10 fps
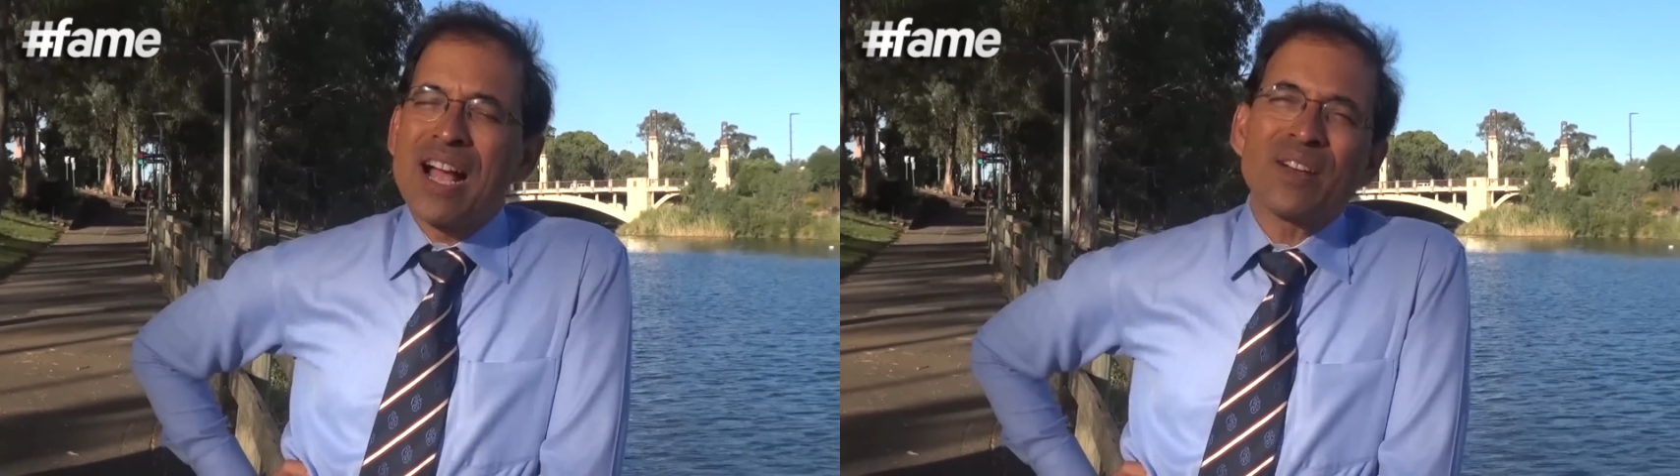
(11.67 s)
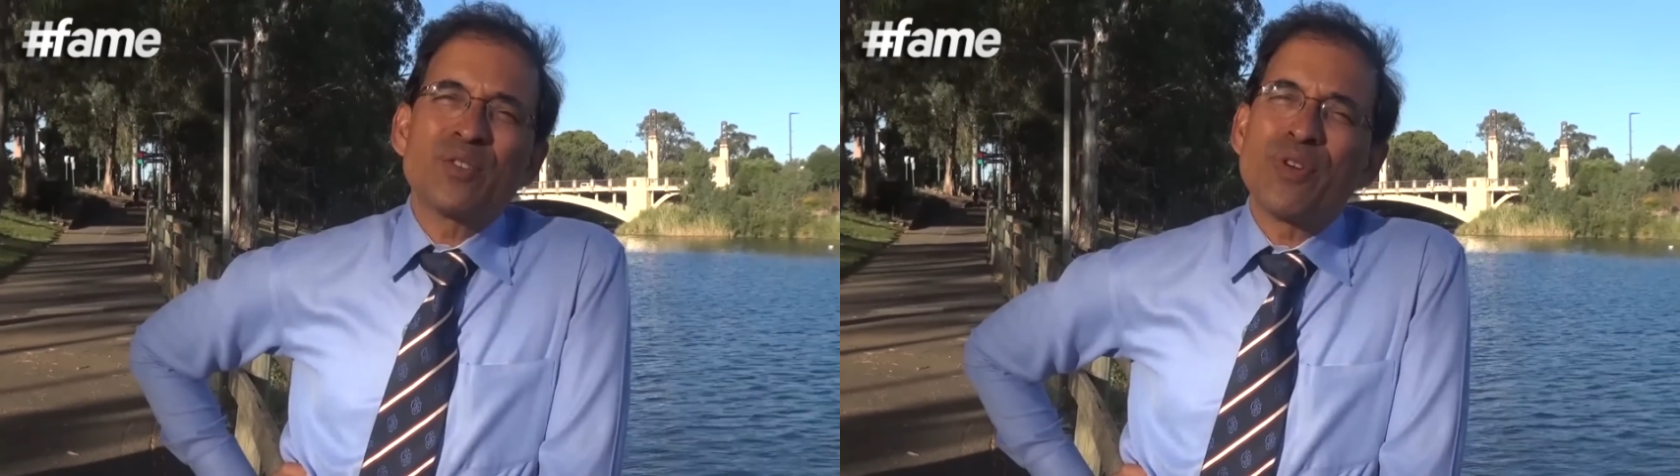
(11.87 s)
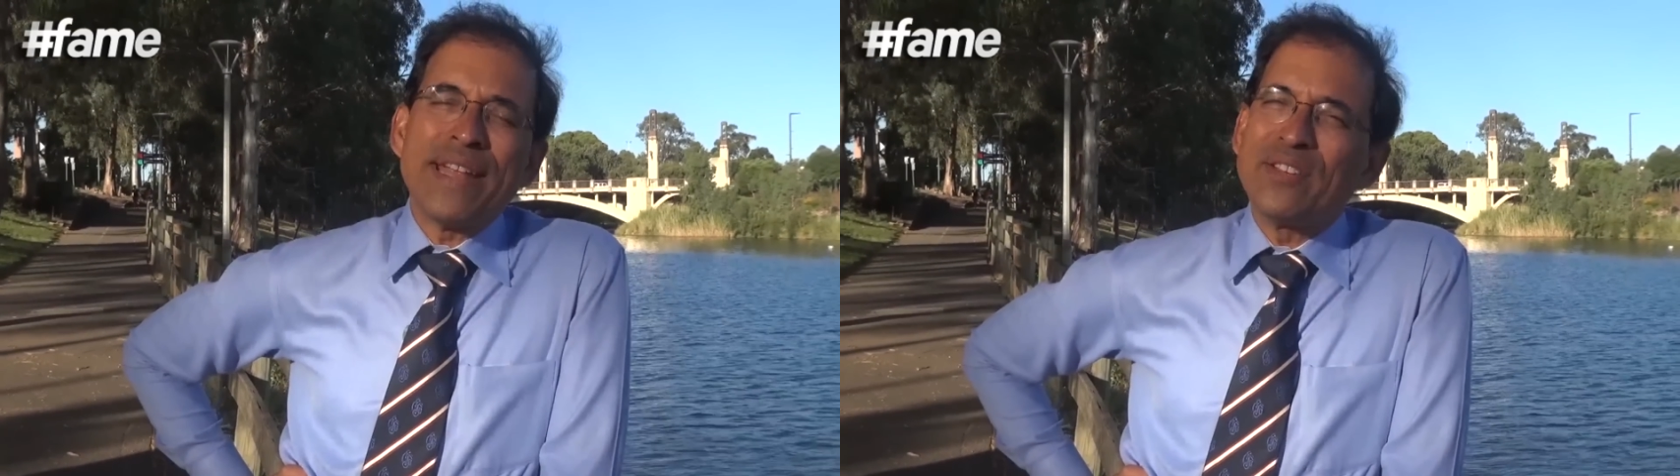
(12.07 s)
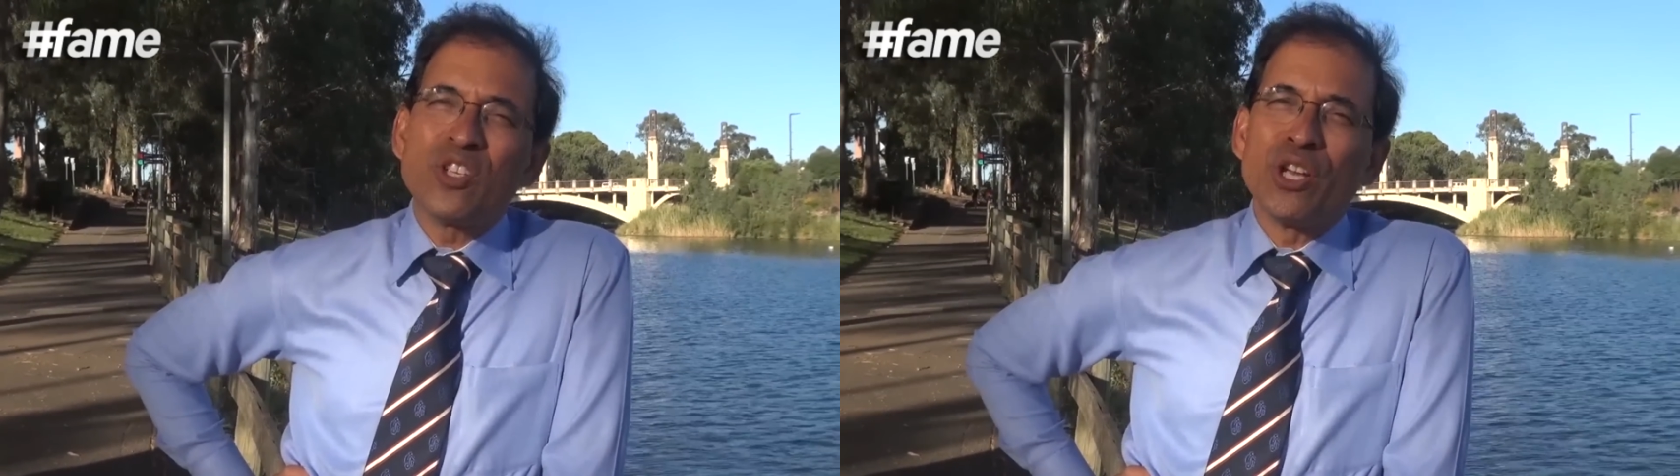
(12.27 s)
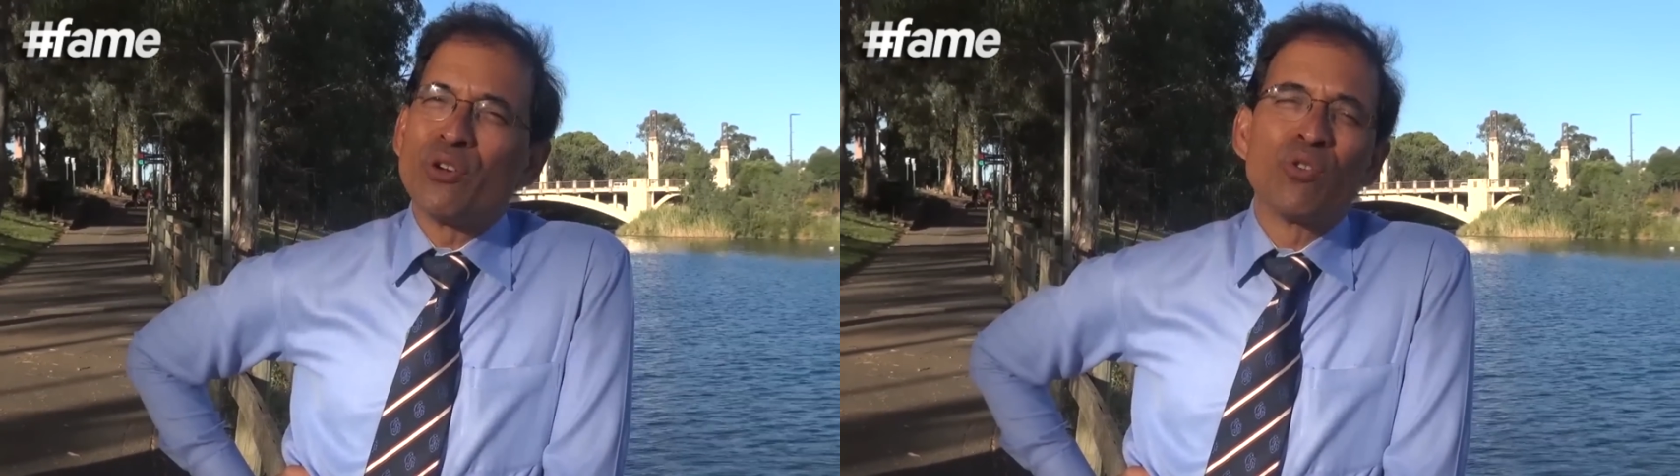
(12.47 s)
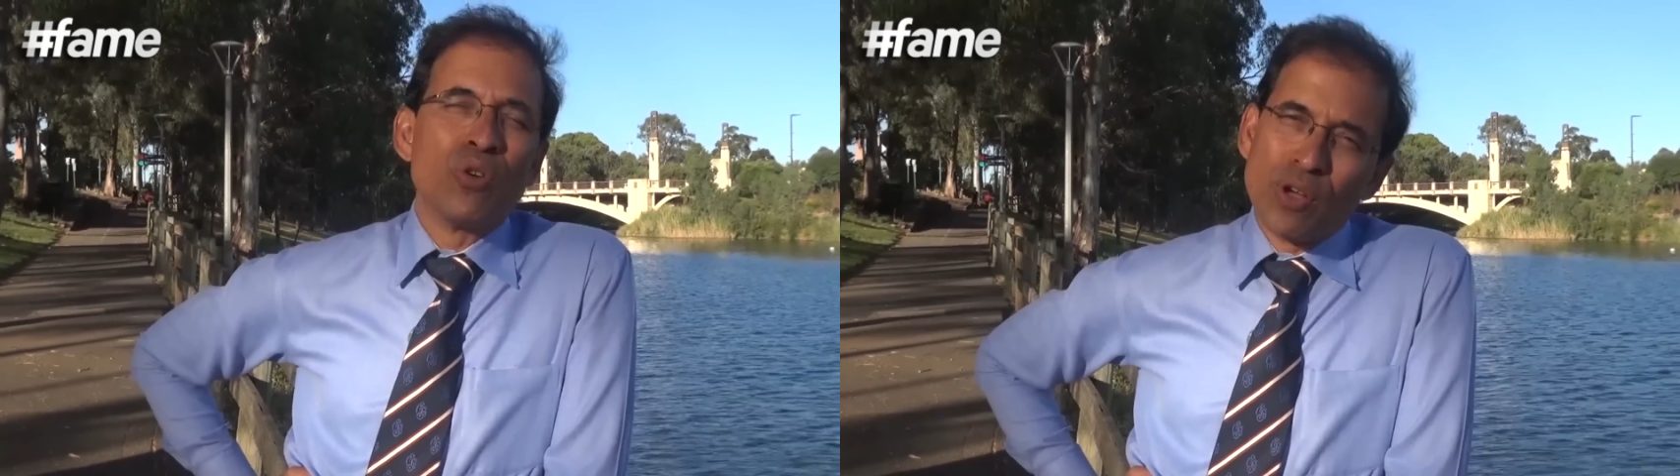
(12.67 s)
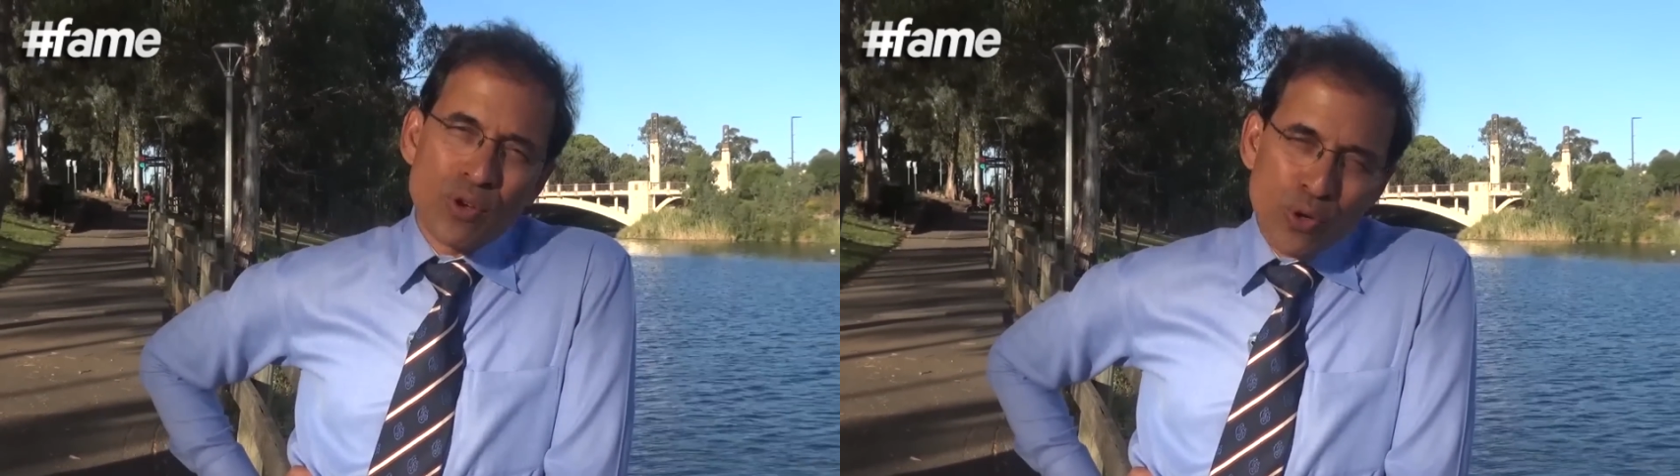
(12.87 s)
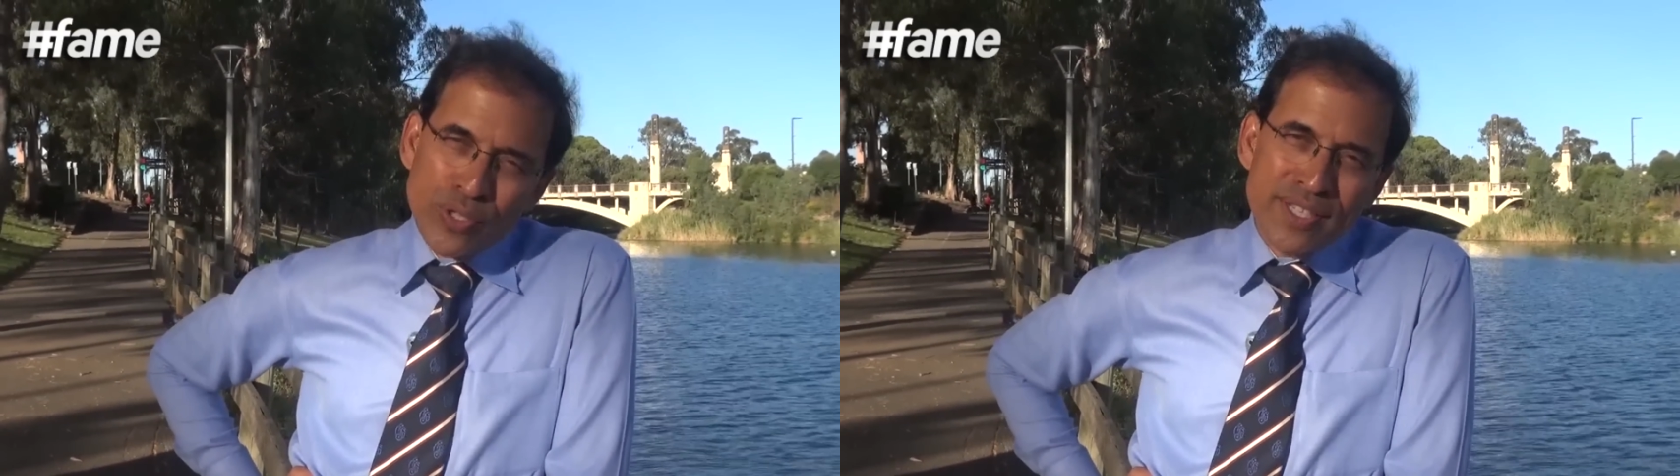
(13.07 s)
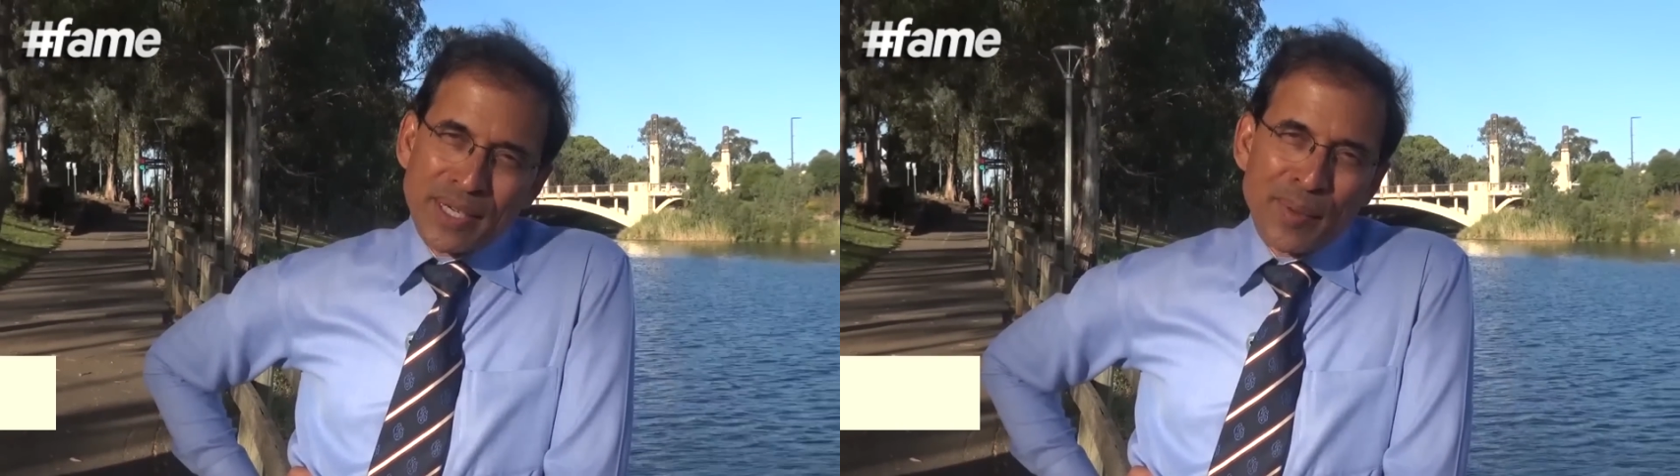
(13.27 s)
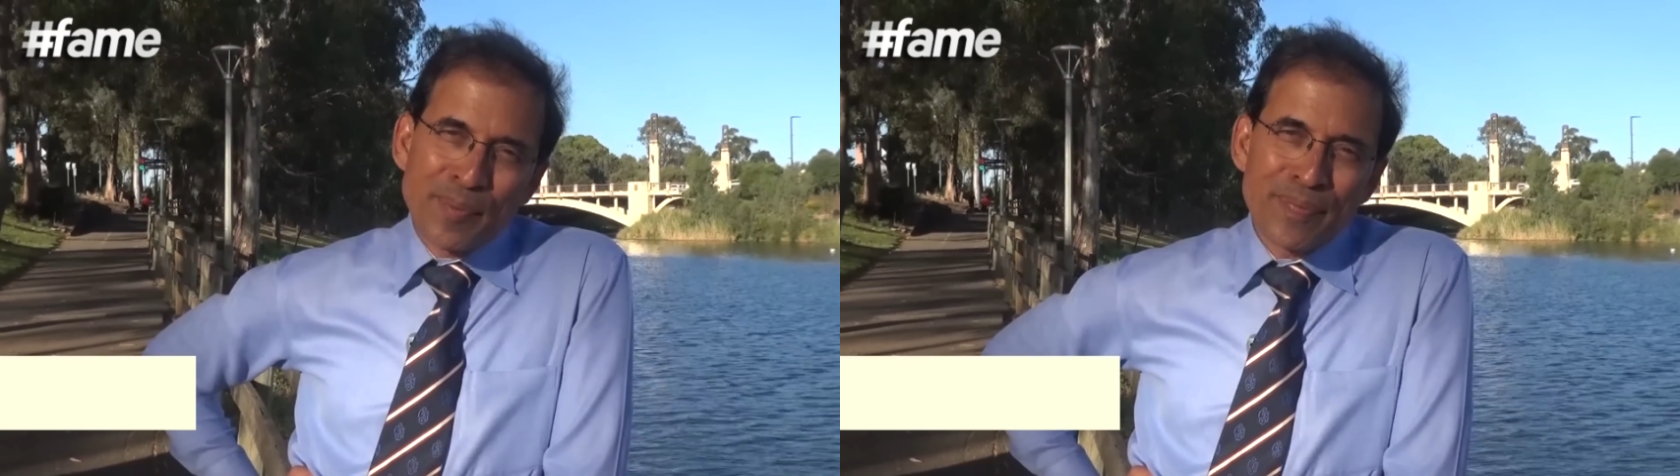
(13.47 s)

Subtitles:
gut-wrenching roller coaster?